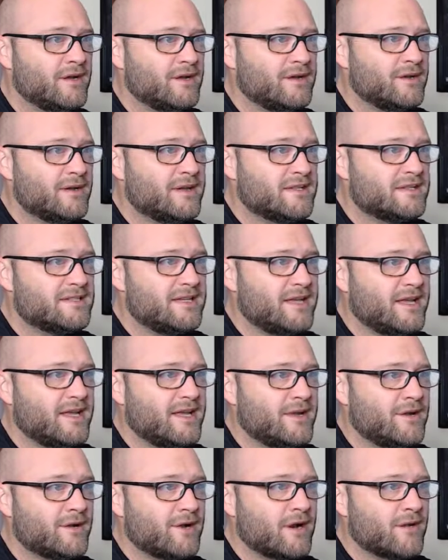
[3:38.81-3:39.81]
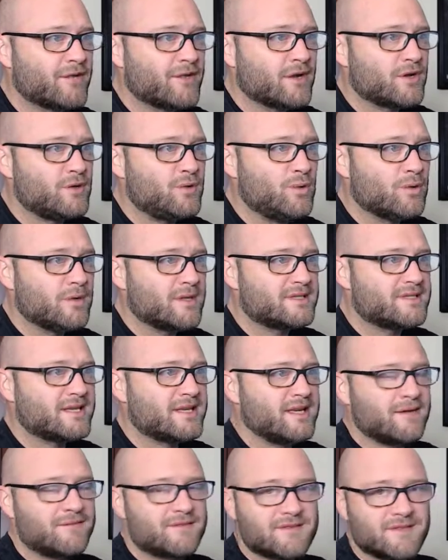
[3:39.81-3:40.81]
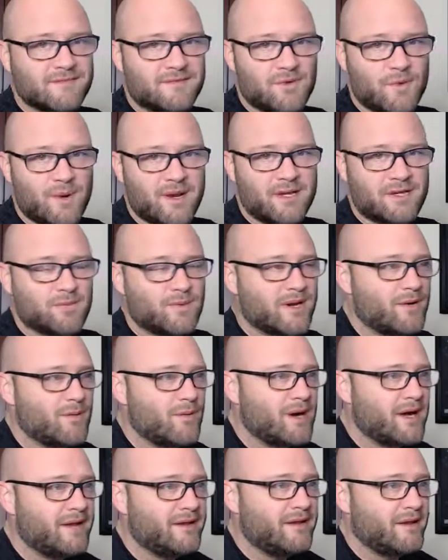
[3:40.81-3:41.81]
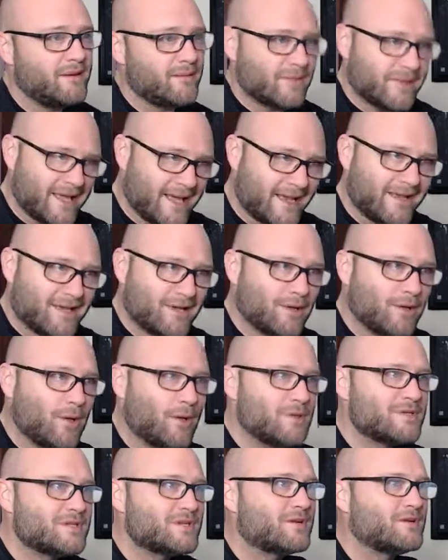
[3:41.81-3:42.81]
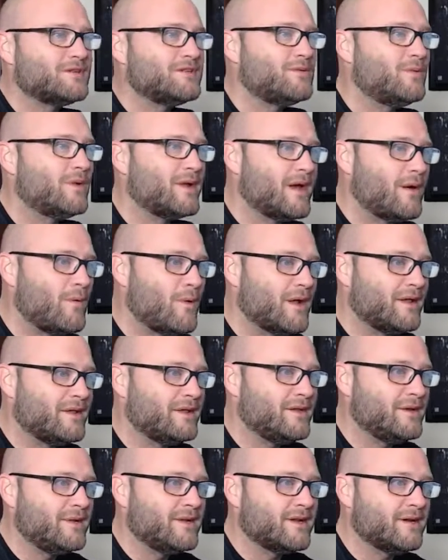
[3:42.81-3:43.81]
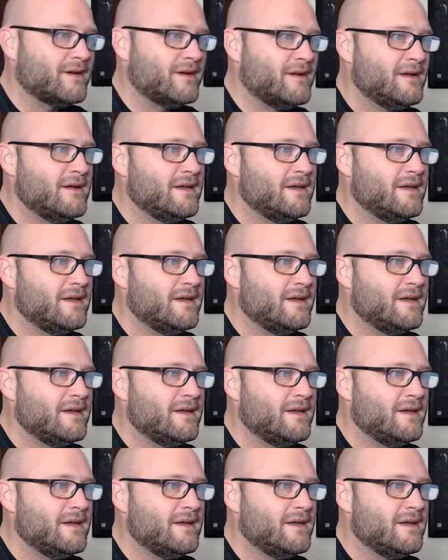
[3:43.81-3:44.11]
You can see here are the coolest gifts of 2021, getting closer to what I want to do here.